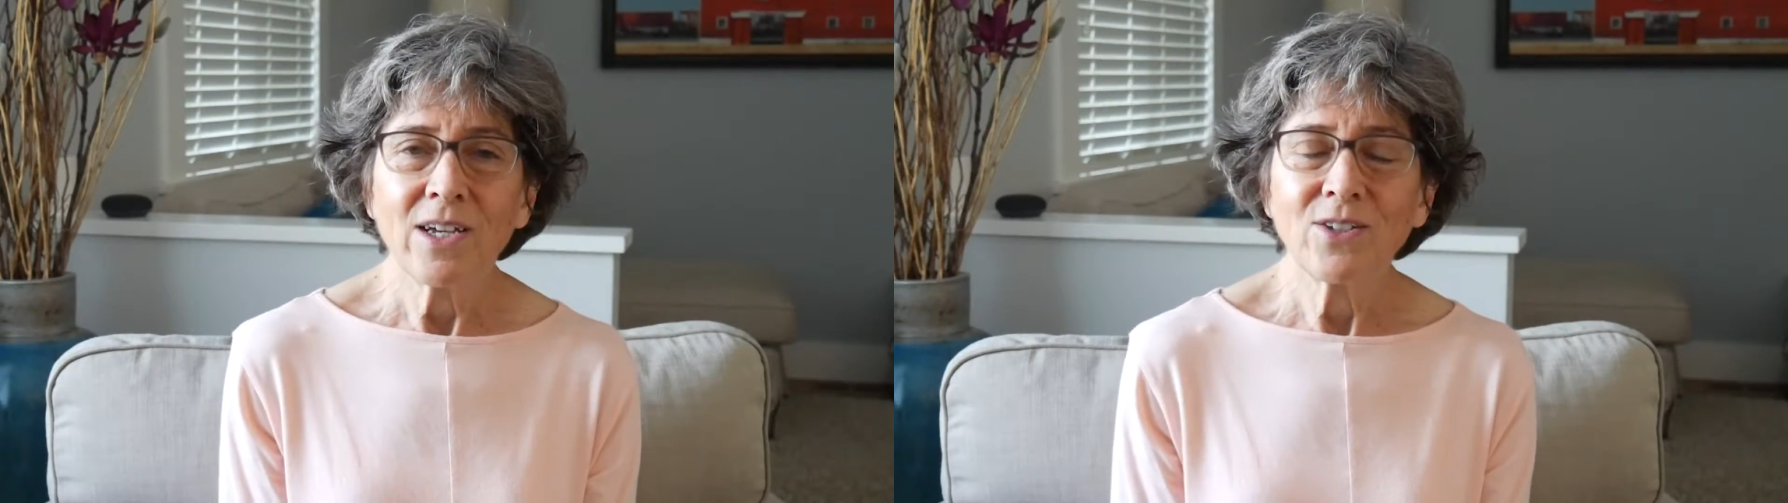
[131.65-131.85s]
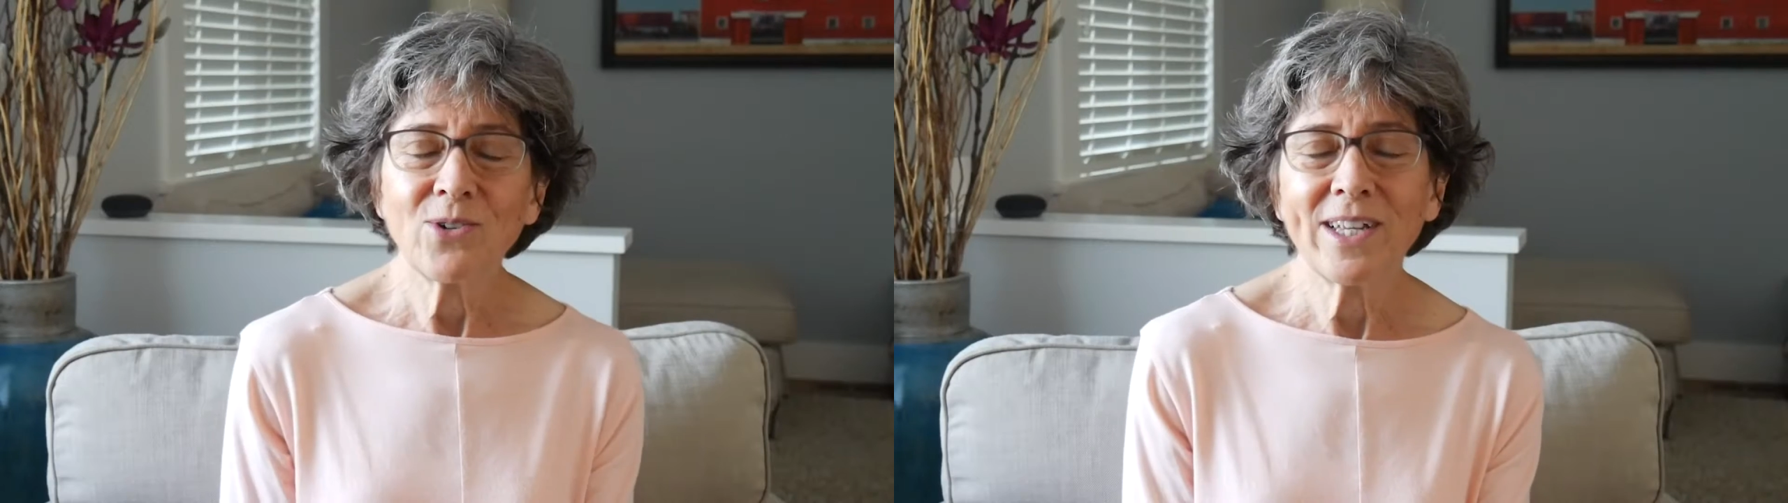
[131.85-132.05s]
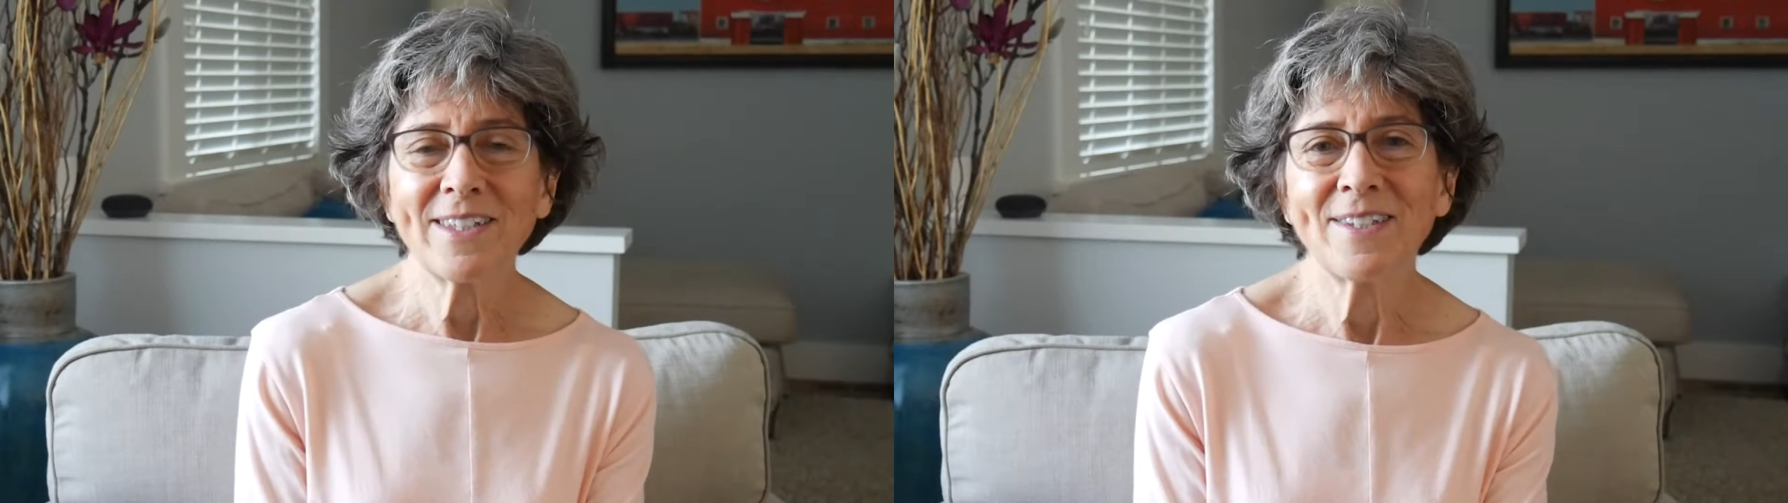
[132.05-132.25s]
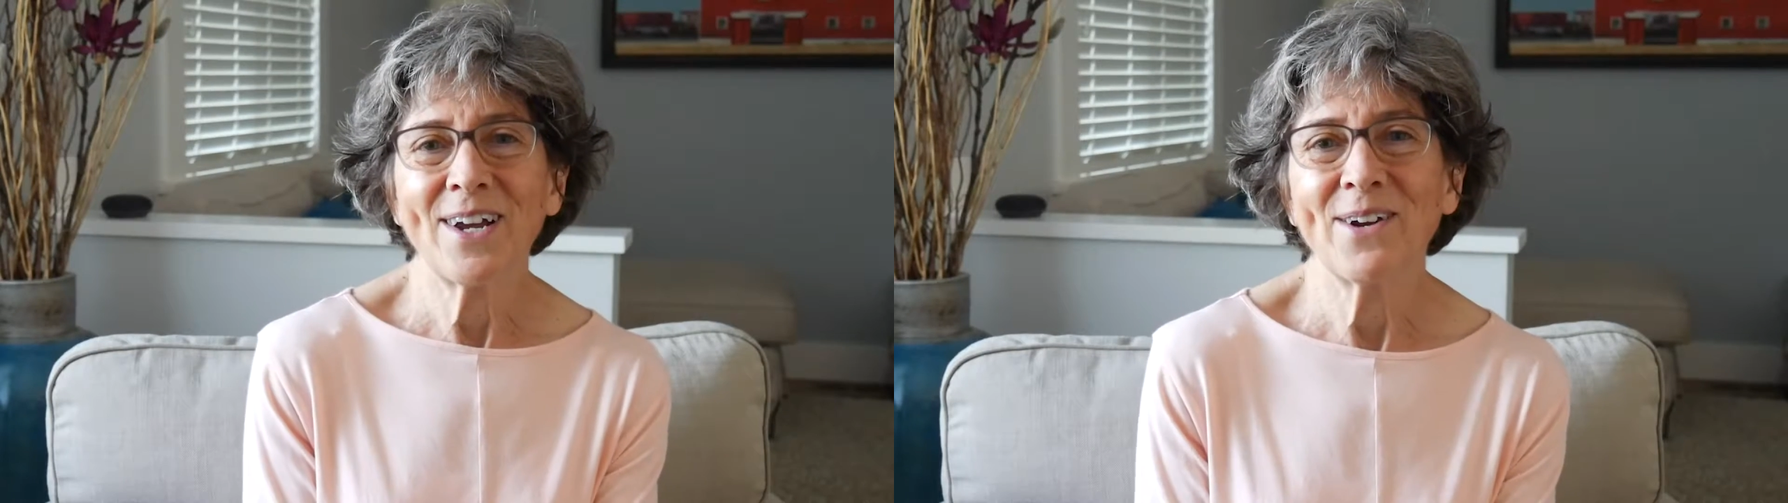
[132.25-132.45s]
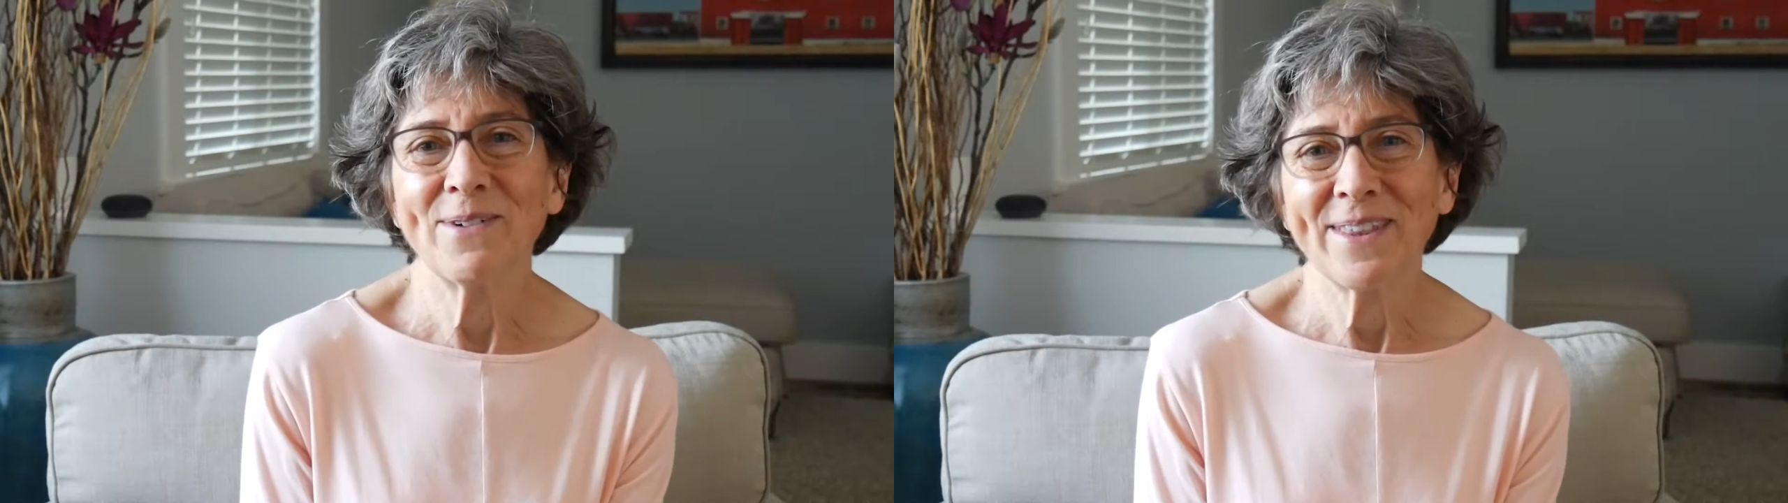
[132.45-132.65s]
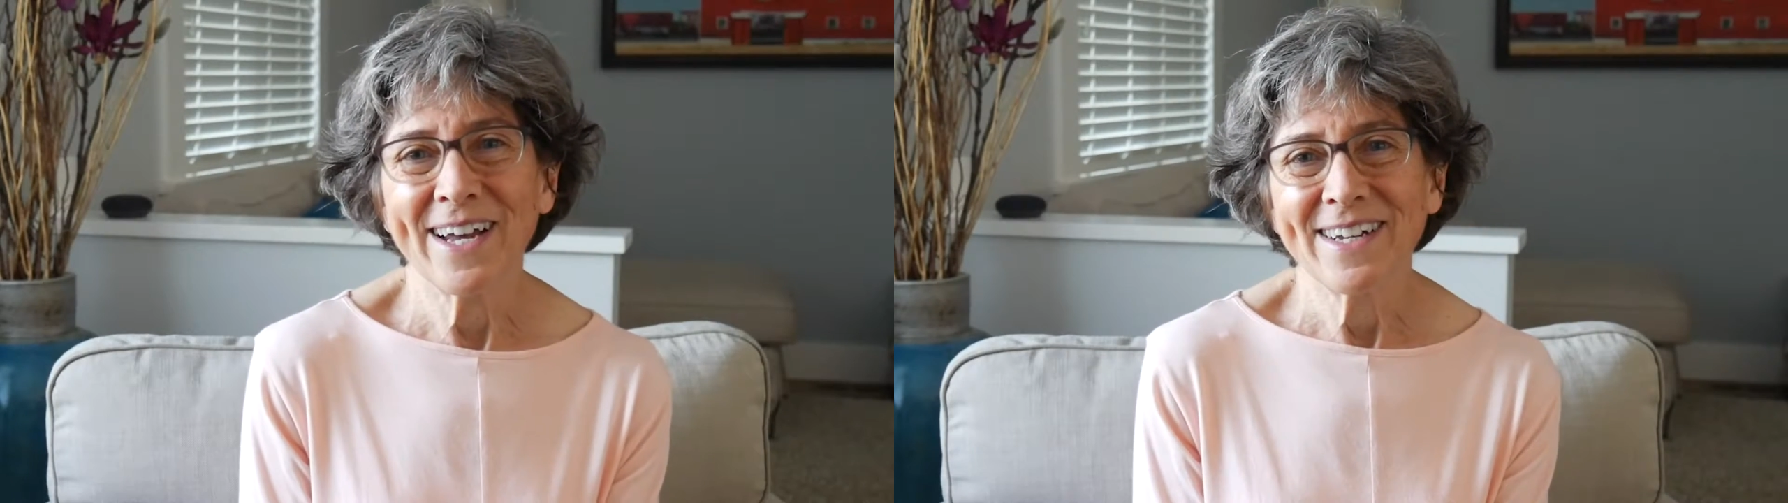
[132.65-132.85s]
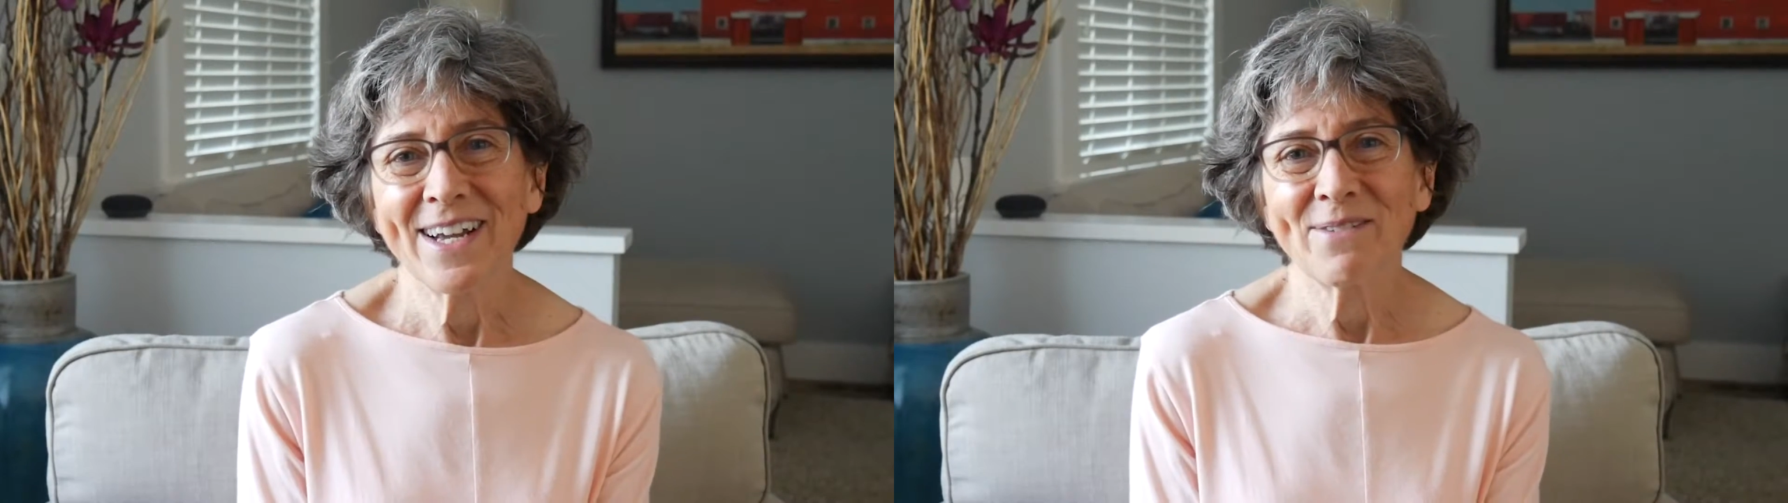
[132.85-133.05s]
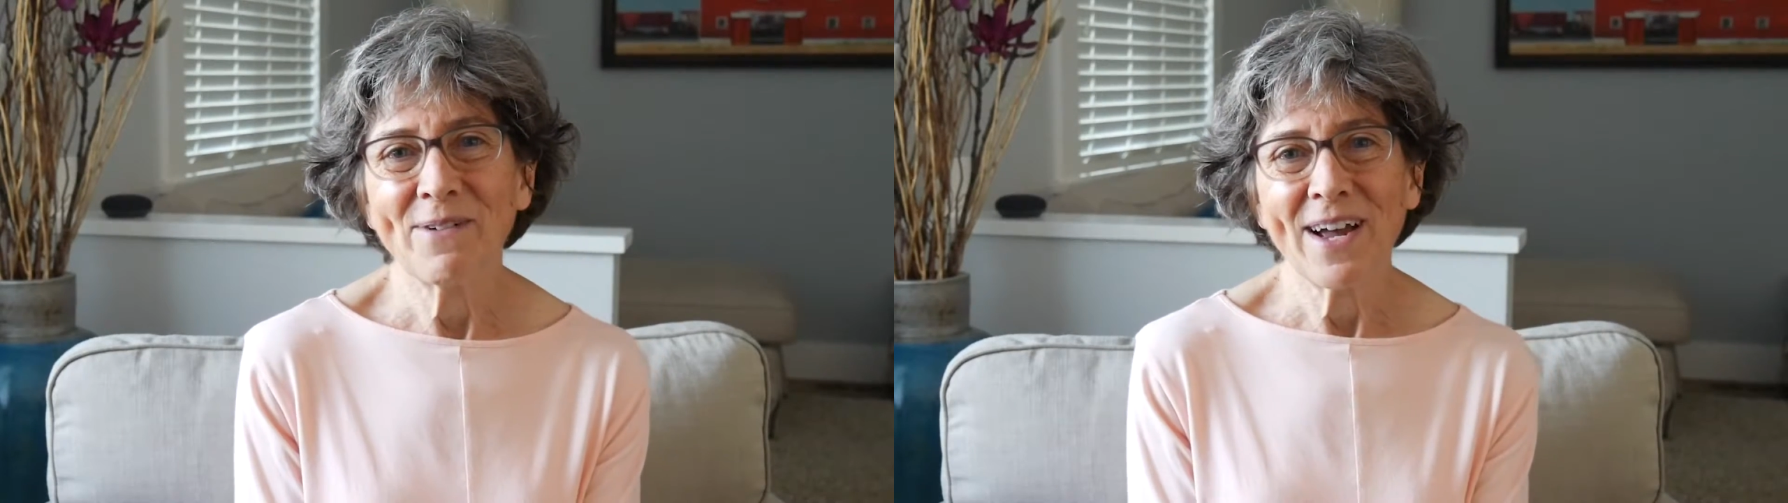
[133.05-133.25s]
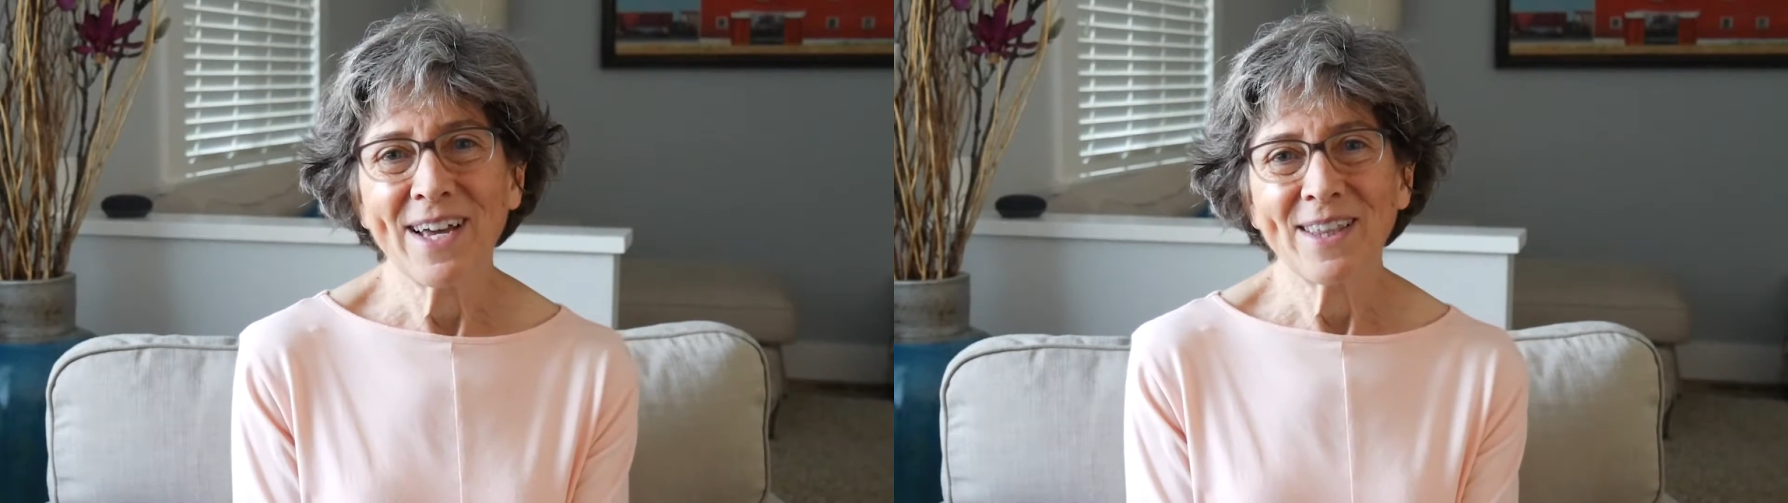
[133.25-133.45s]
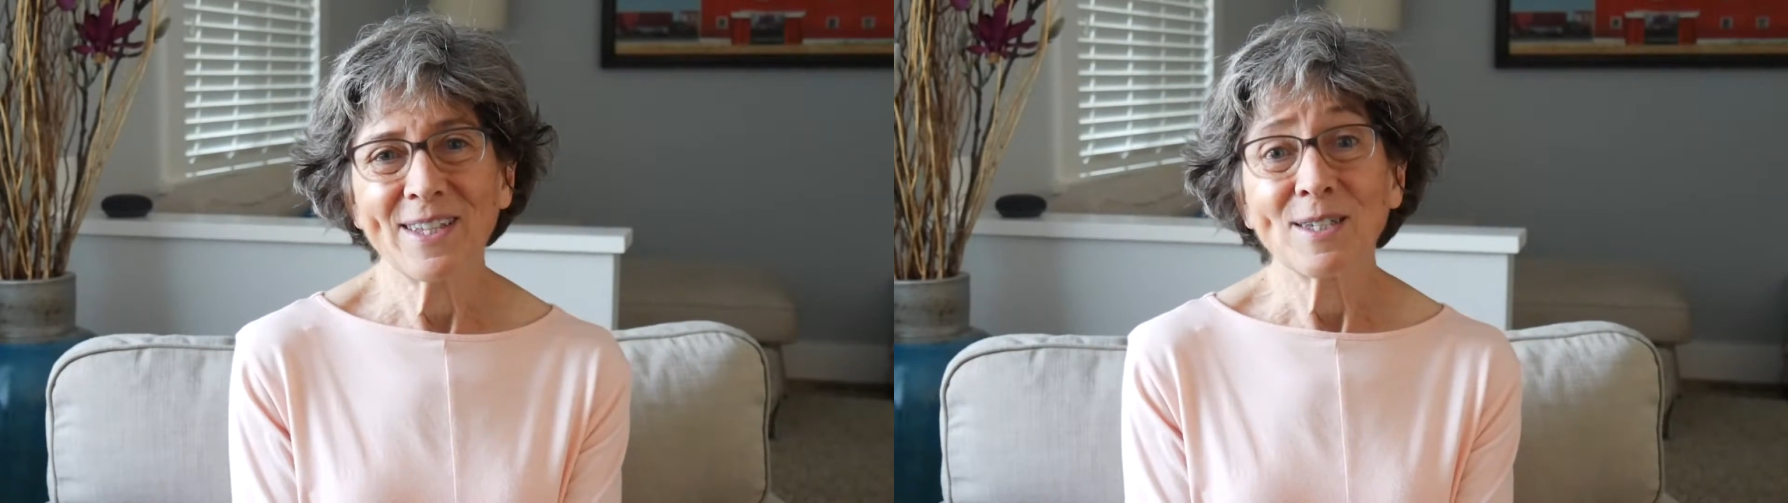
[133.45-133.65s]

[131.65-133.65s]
So let's start with identifying